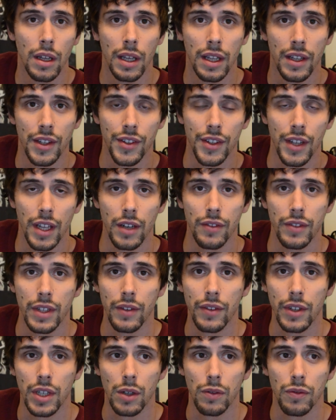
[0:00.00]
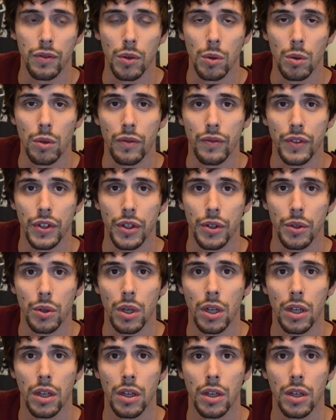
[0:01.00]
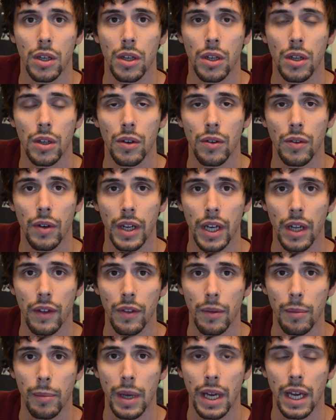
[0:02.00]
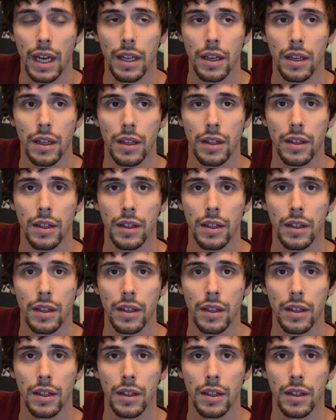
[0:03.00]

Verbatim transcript: instead of giving a full review right off the bat.